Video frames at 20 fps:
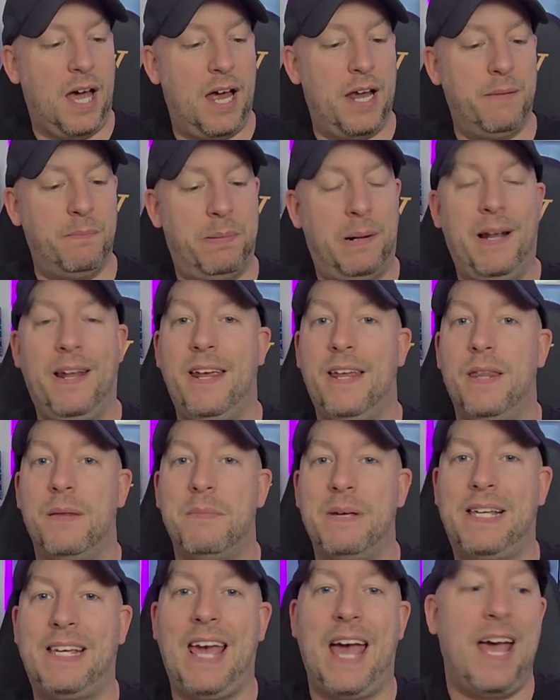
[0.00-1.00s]
and play
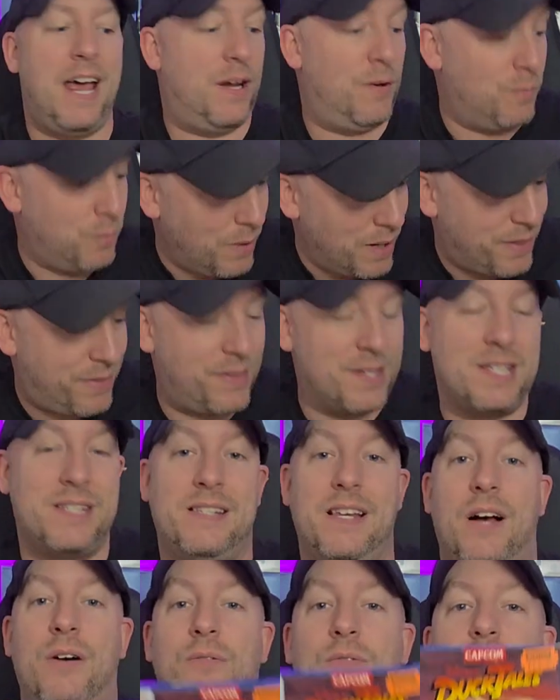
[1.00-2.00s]
them again with the
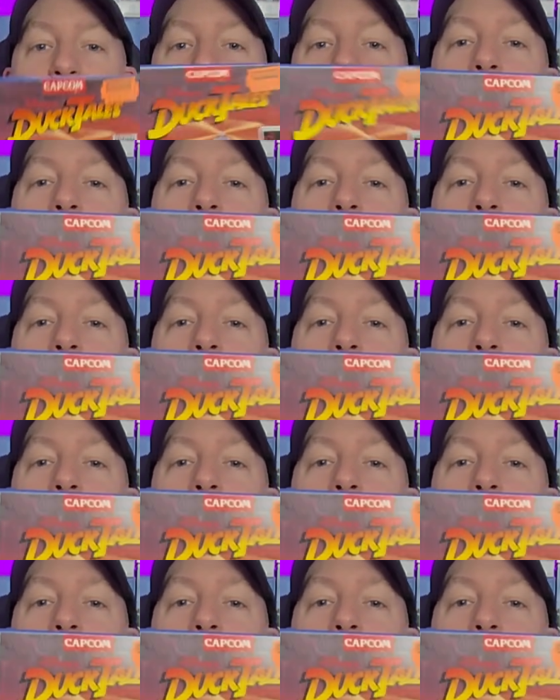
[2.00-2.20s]
sound